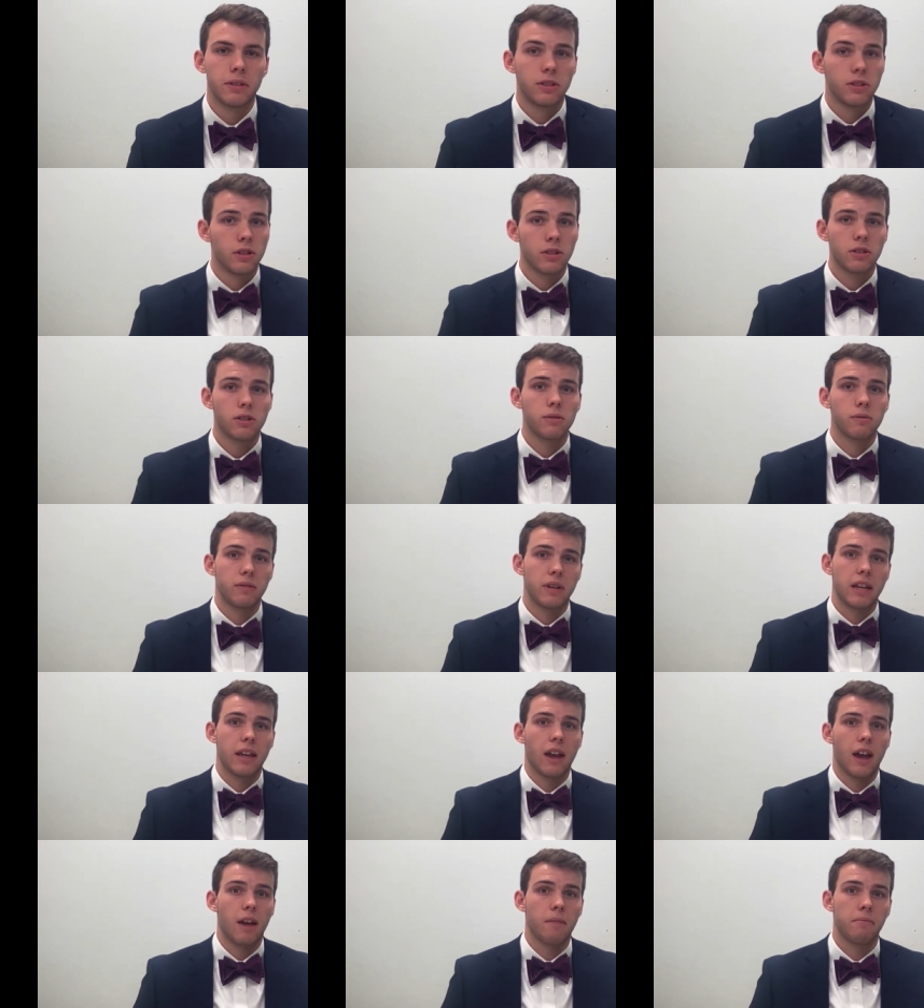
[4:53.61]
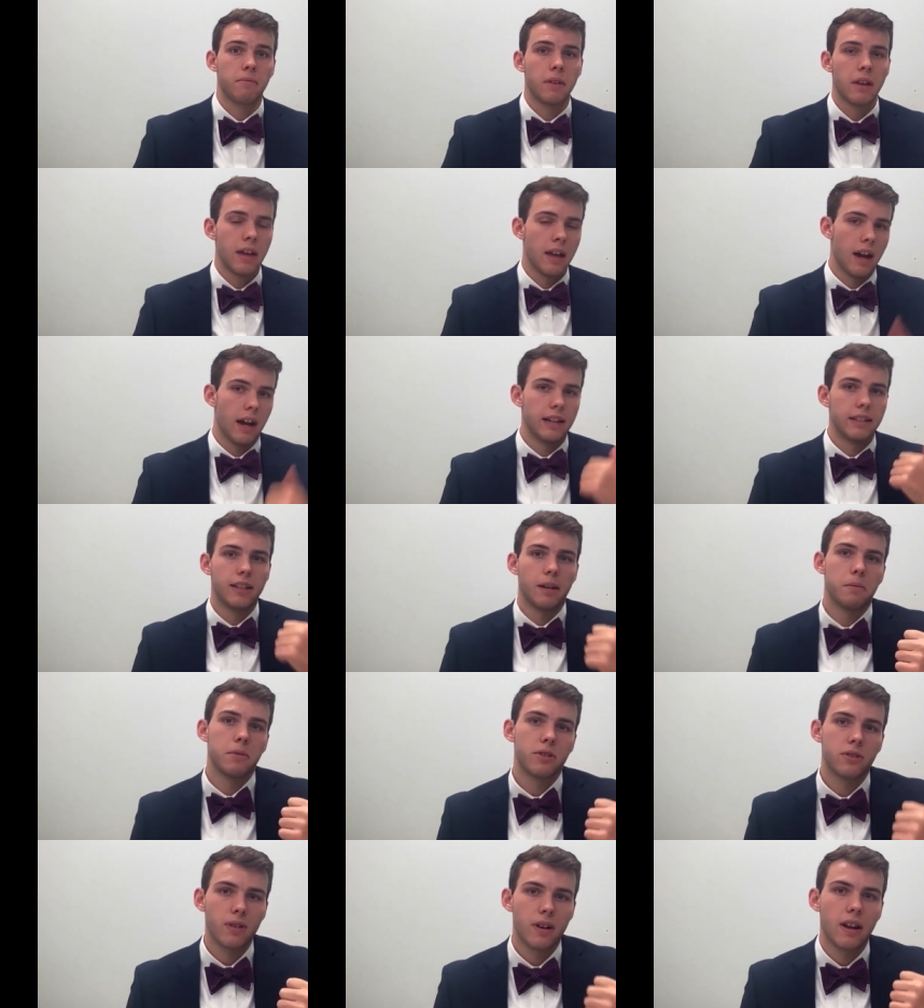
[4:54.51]
Just to recap, I
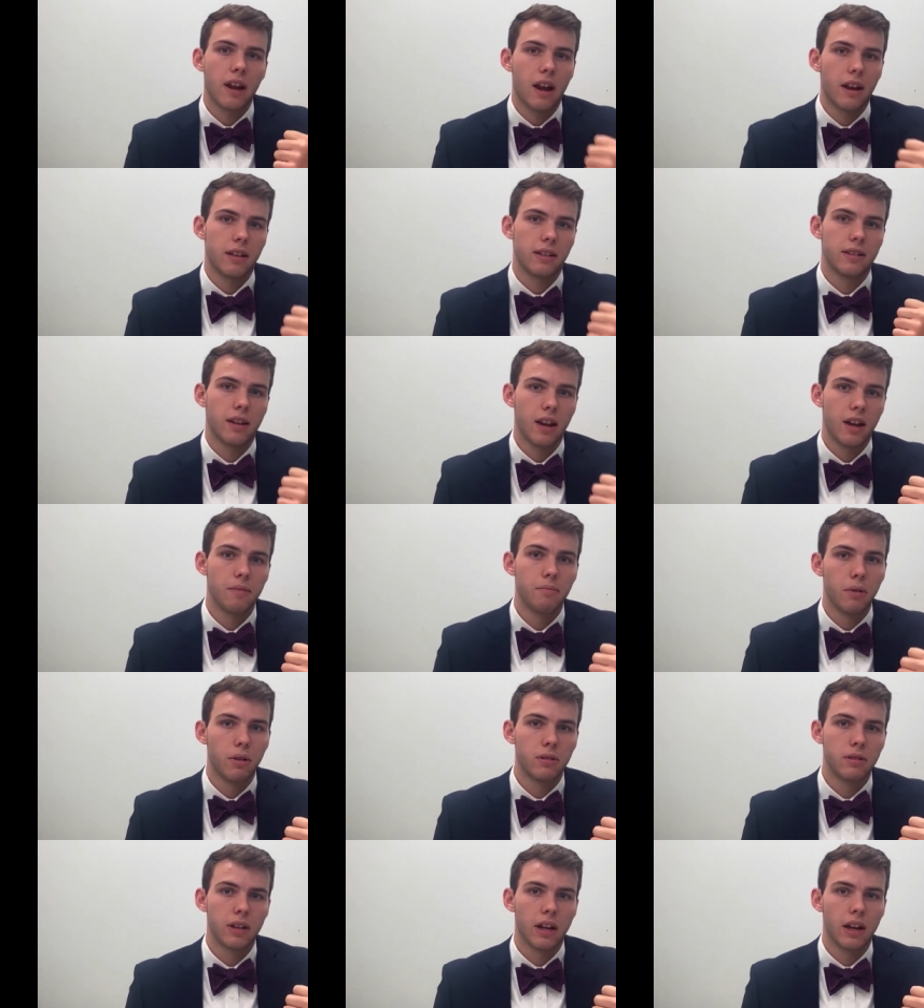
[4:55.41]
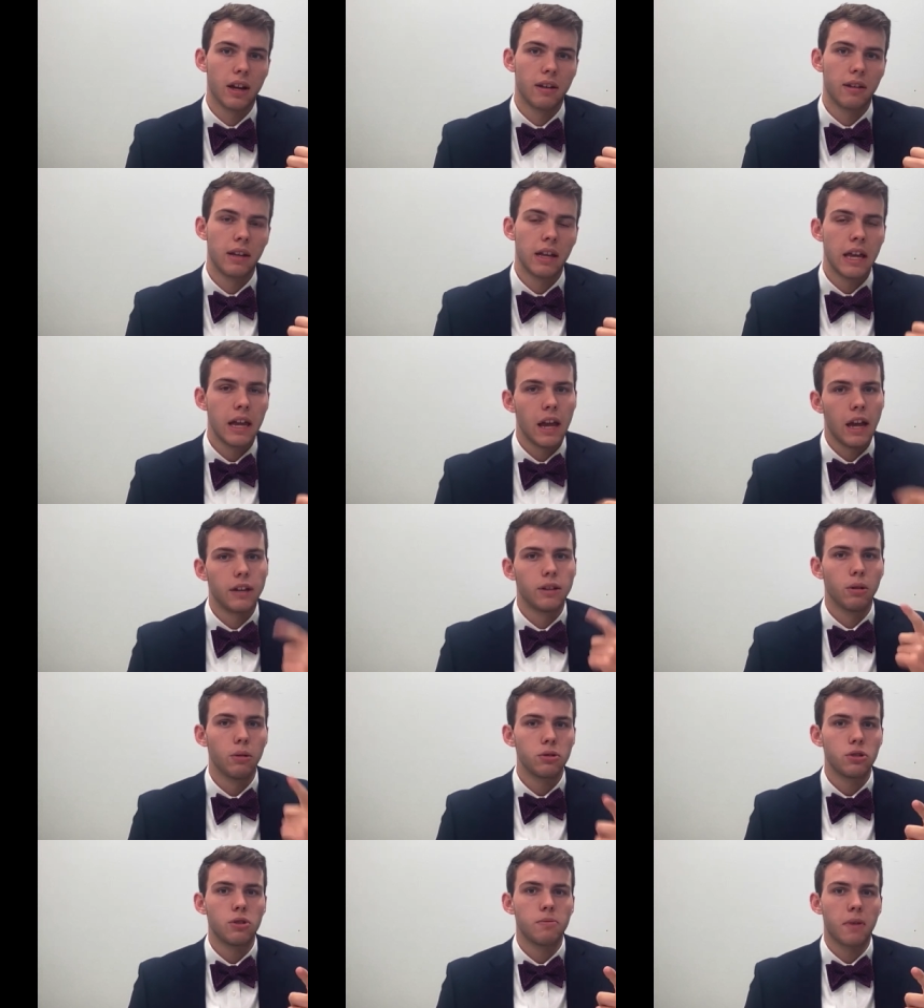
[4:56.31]
demonstrated how to tie a bow tie and
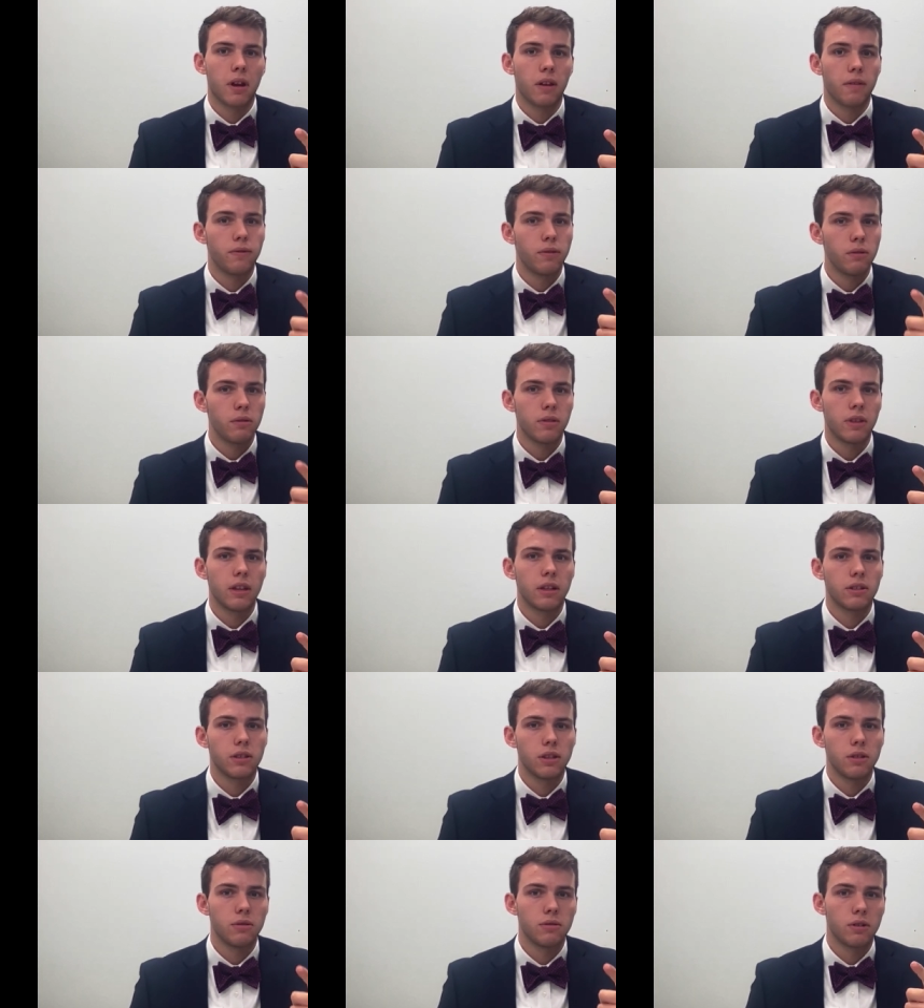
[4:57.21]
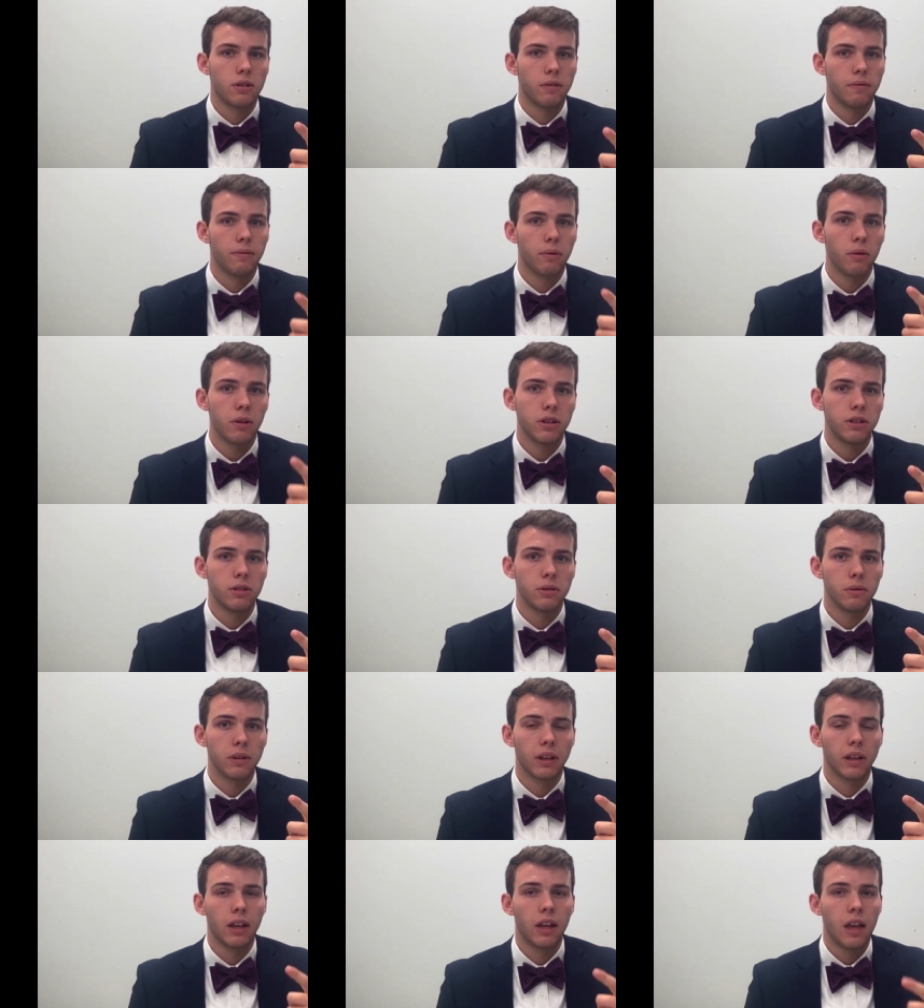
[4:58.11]
told you about a few things that you should avoid
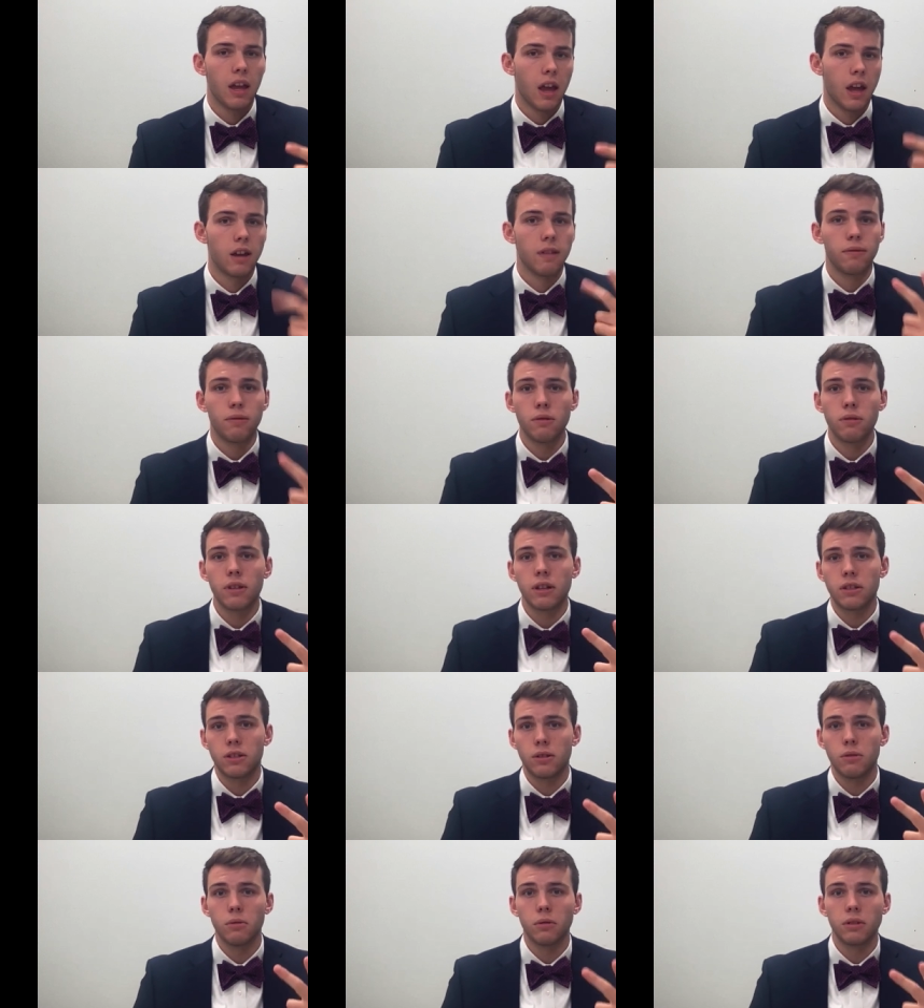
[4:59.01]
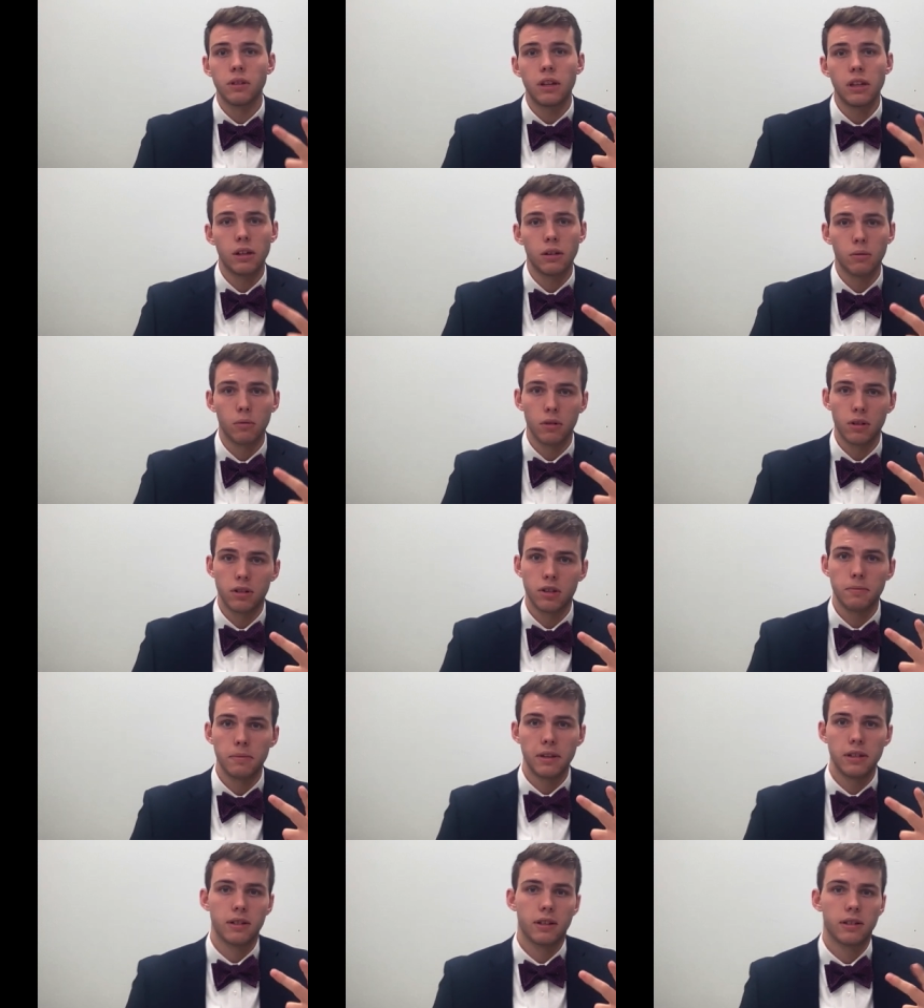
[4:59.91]
doing and a few things that you will need in order to
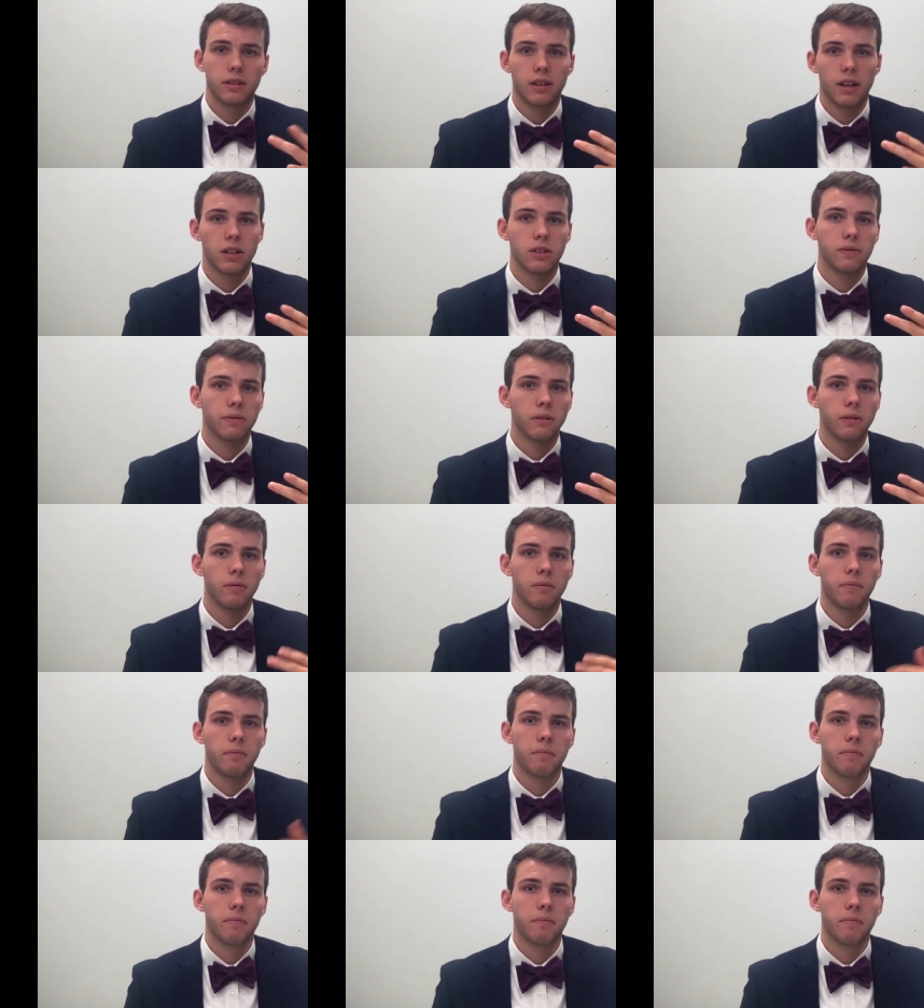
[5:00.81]
be successful.